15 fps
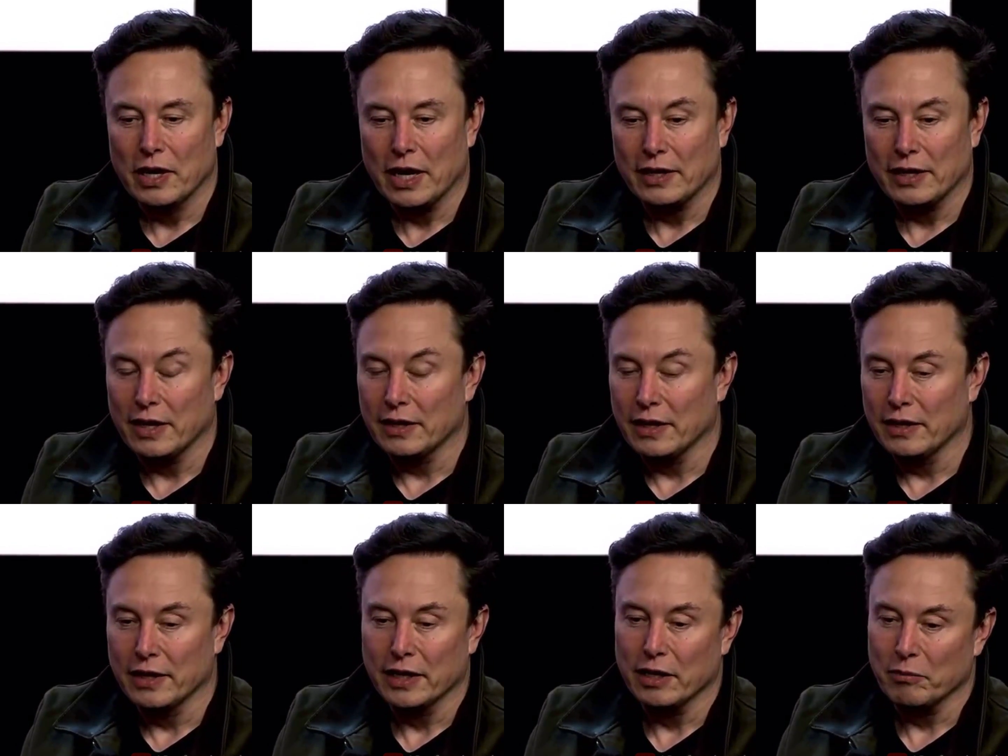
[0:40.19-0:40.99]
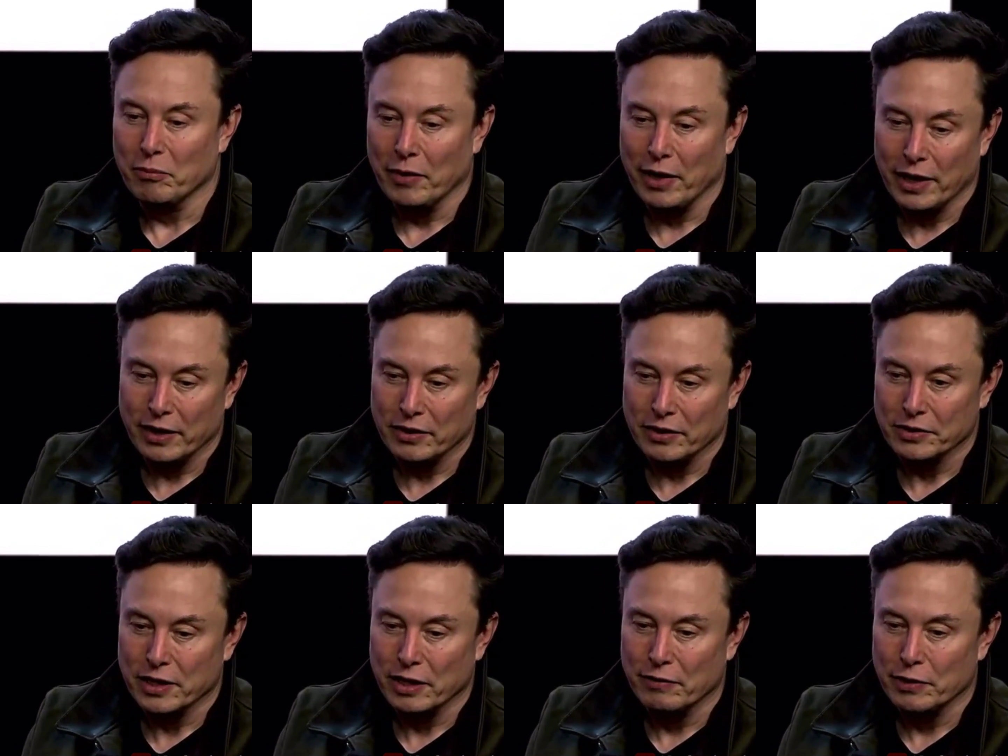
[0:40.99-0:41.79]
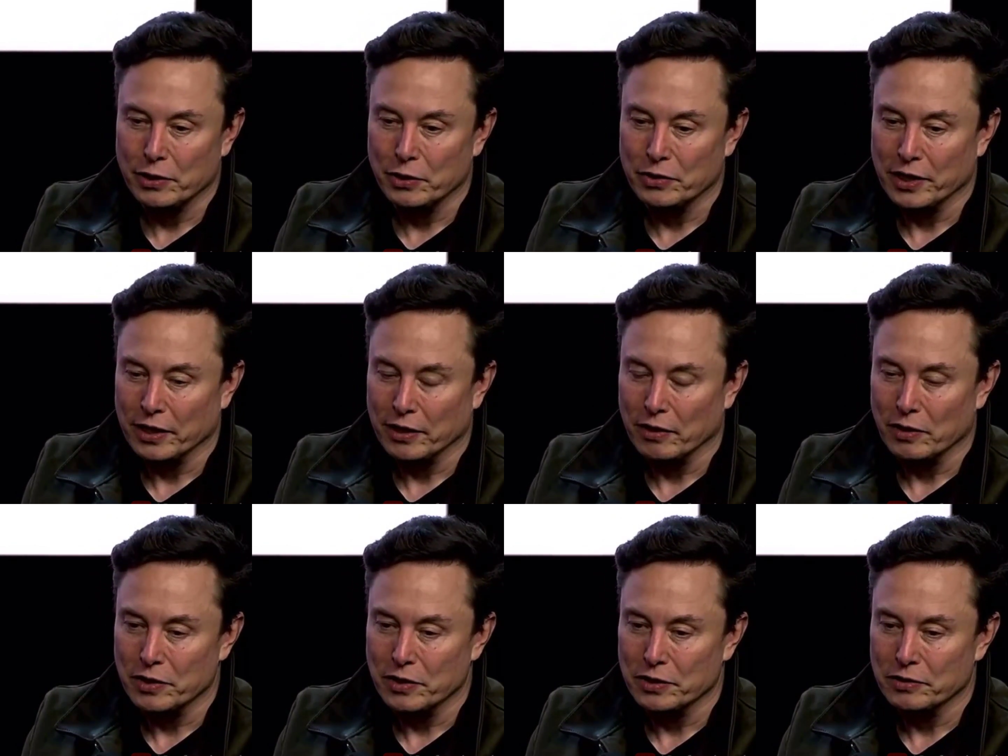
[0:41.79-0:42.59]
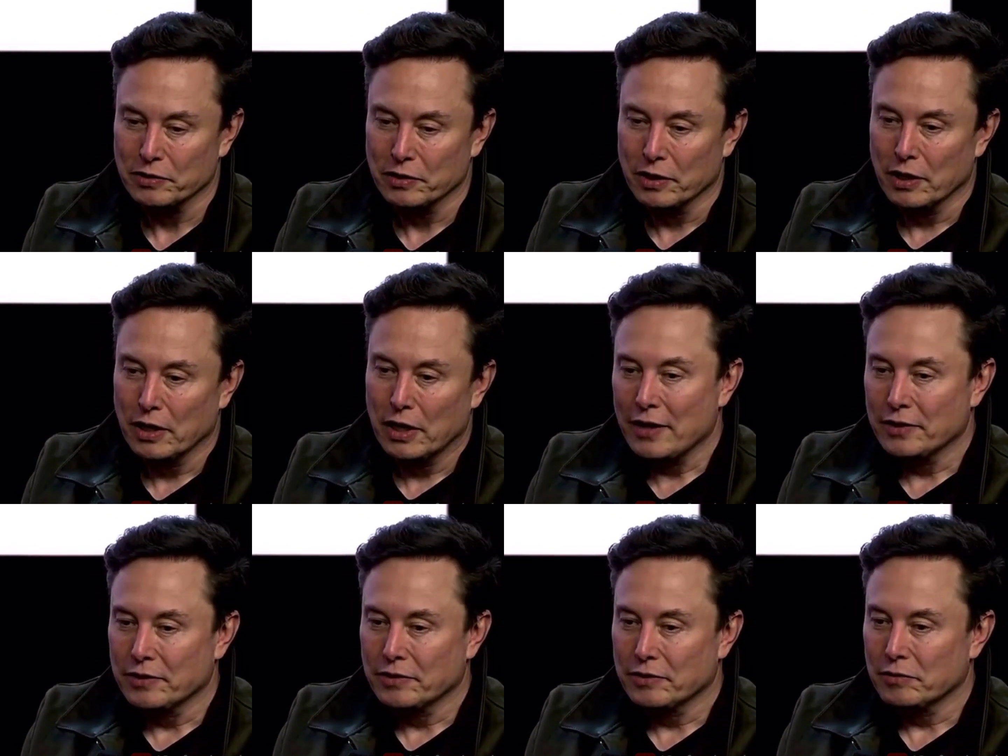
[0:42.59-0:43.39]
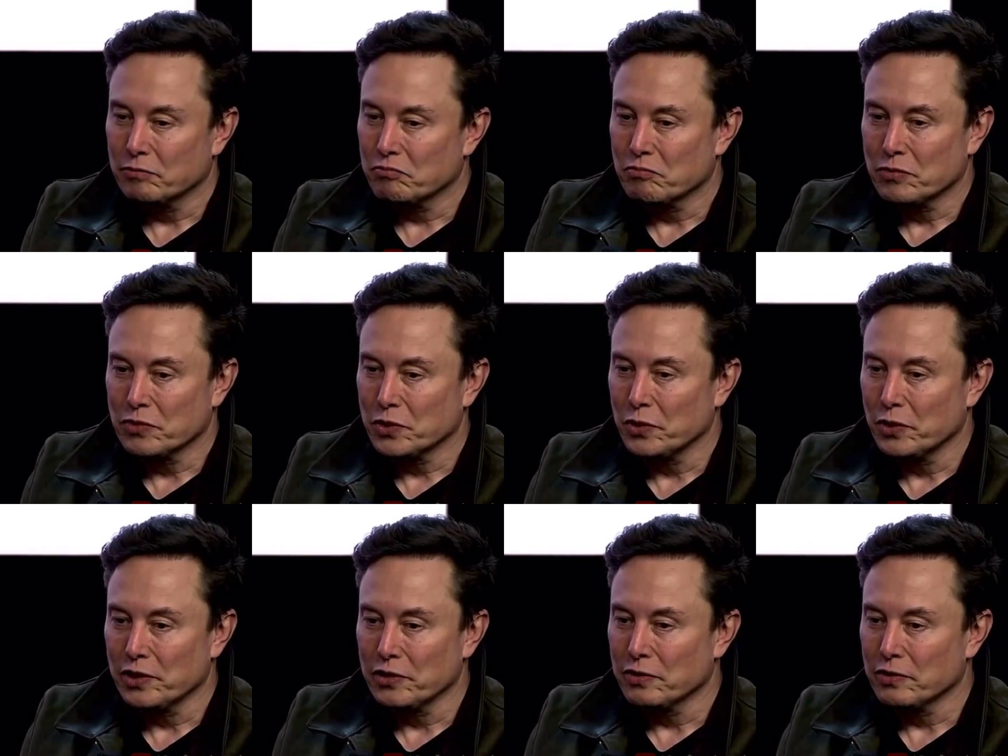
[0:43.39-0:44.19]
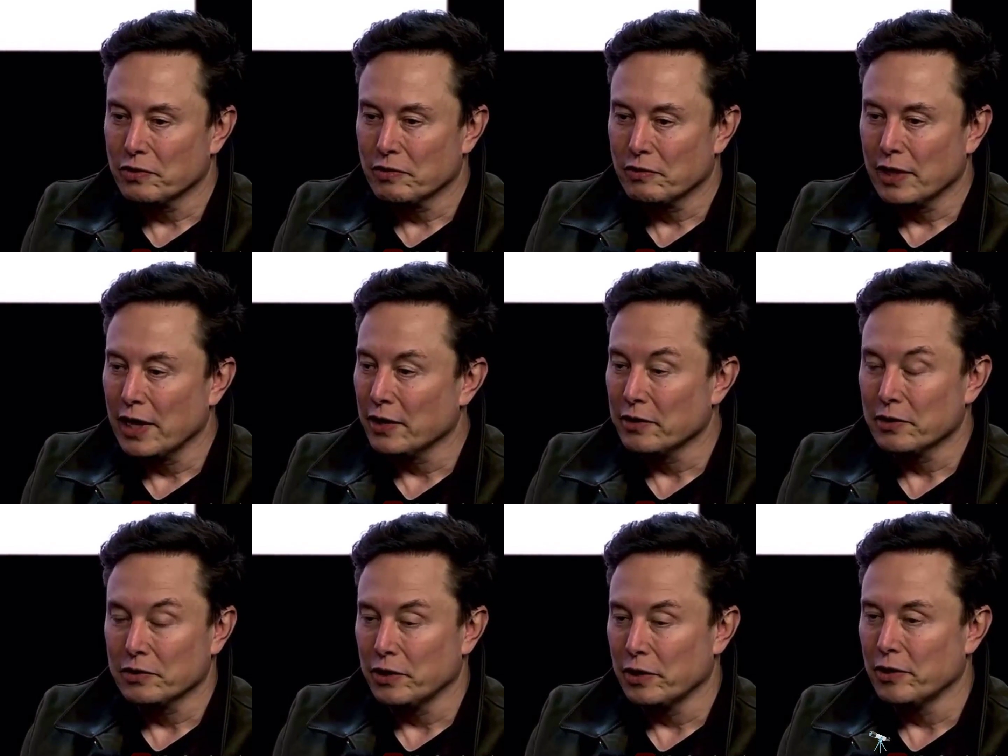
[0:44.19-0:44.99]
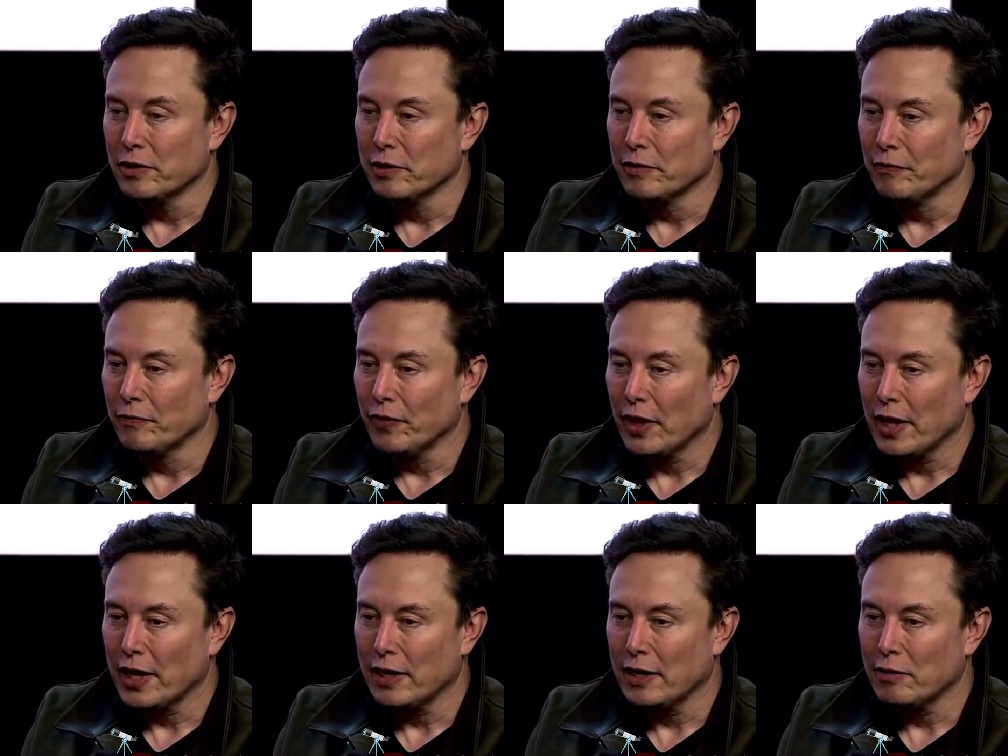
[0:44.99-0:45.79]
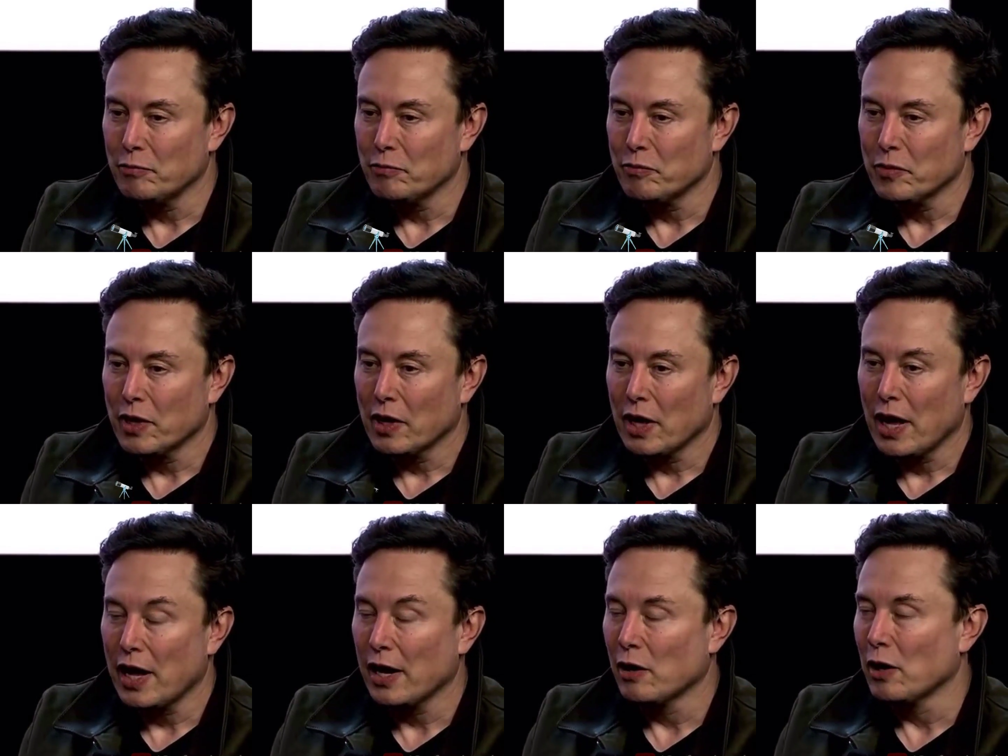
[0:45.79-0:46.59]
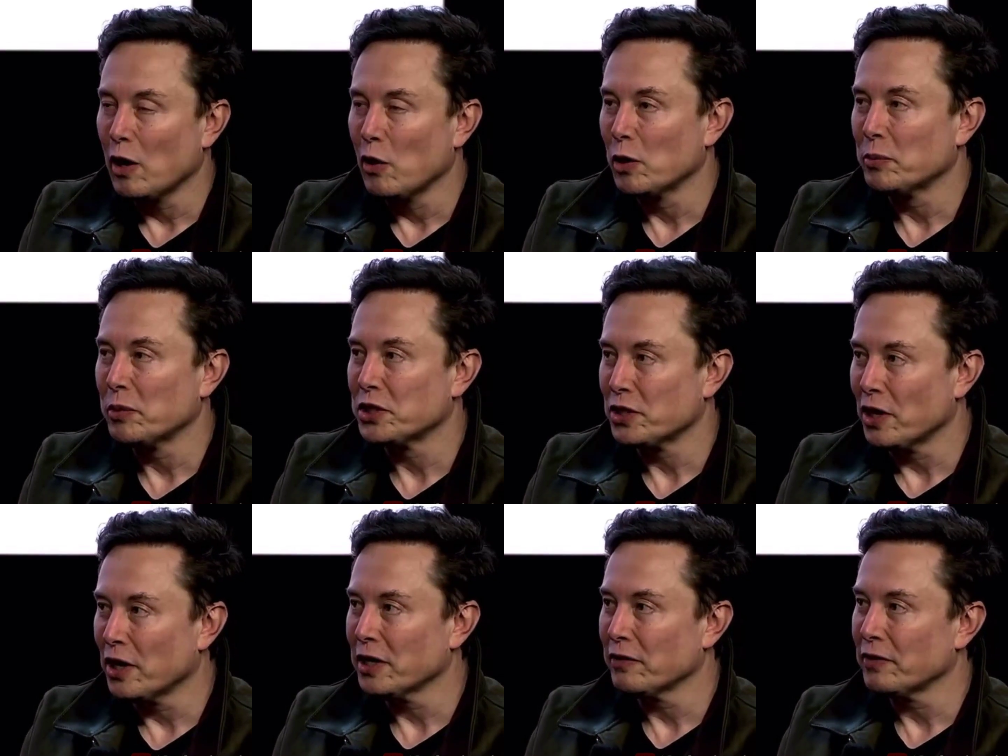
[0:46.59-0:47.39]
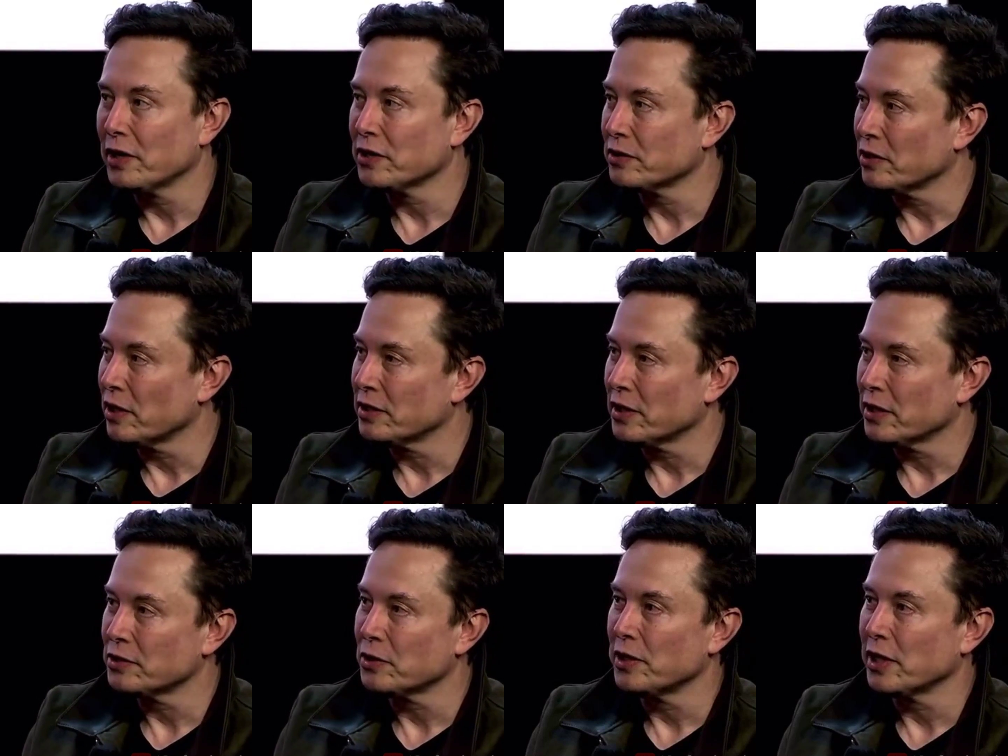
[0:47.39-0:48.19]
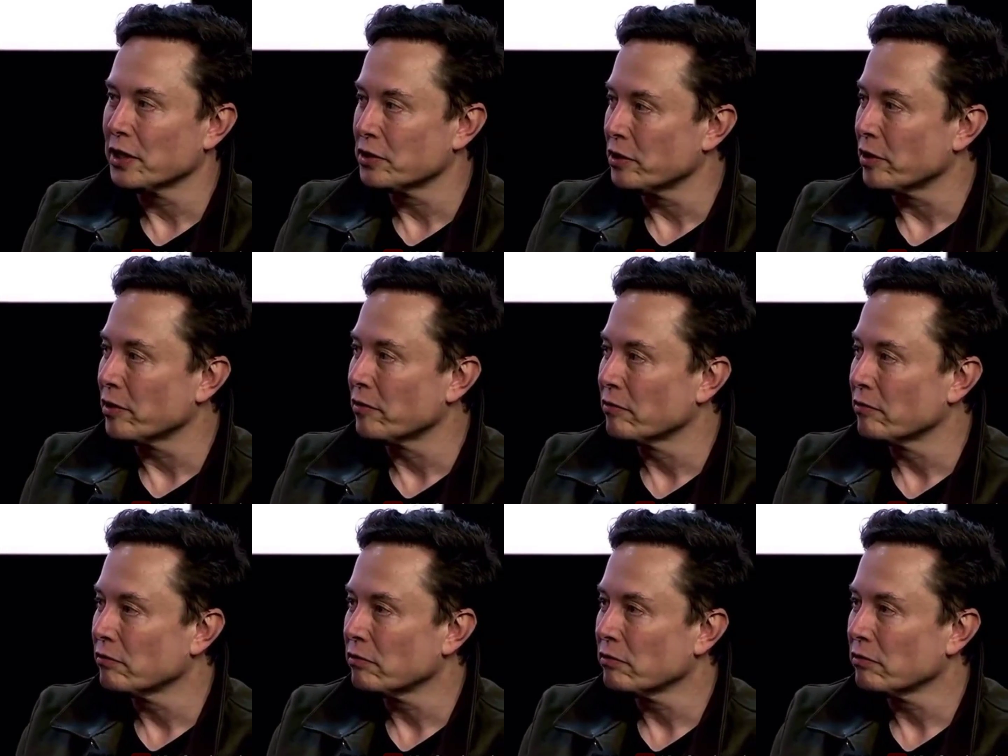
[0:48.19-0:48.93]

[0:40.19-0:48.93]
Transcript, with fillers: I think it may discover new technologies as soon as later this year, and I would be shocked if it has not done so next year.